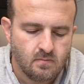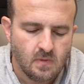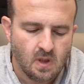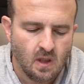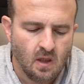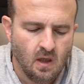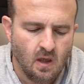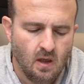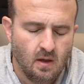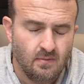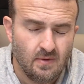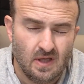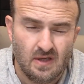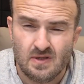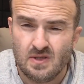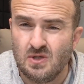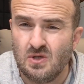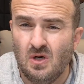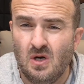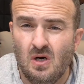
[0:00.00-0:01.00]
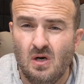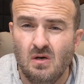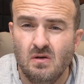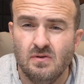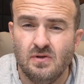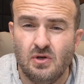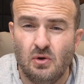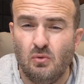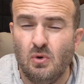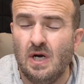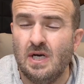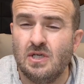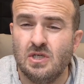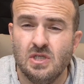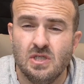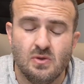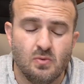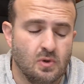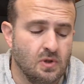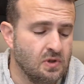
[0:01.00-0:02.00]
Uh, the install
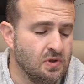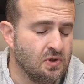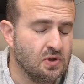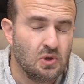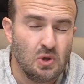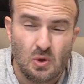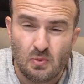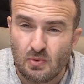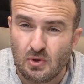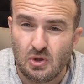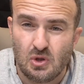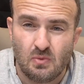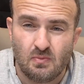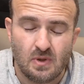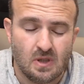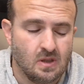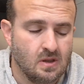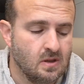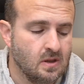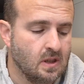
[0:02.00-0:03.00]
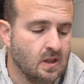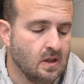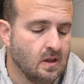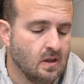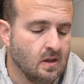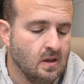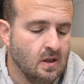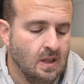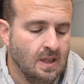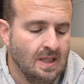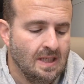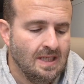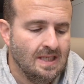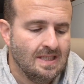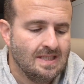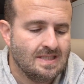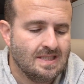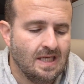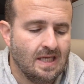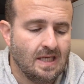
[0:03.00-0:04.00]
directions were super duper clear.
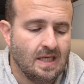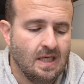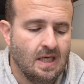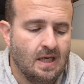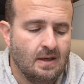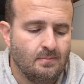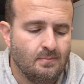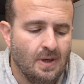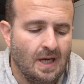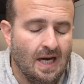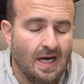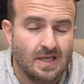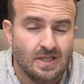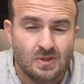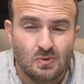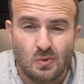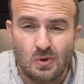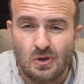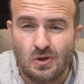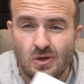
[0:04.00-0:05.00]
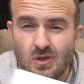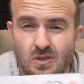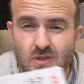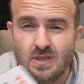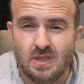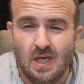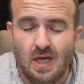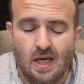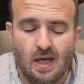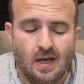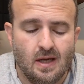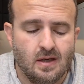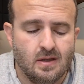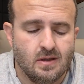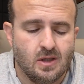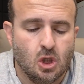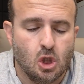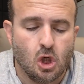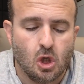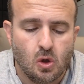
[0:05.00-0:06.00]
Setting up passwords and
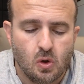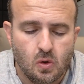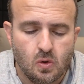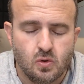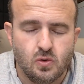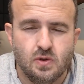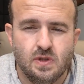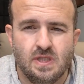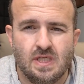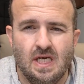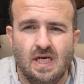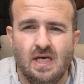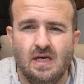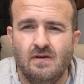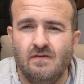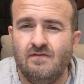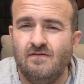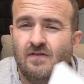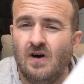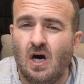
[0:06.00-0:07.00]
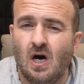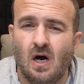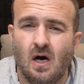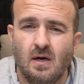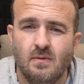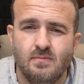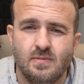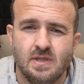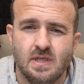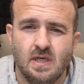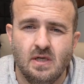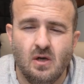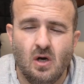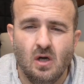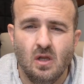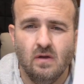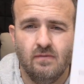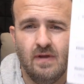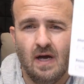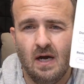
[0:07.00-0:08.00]
codes and fobs and
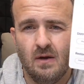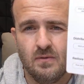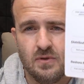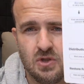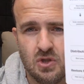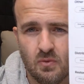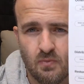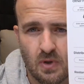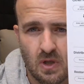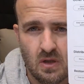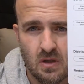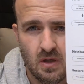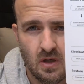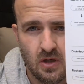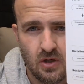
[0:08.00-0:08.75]
all of that was super clear.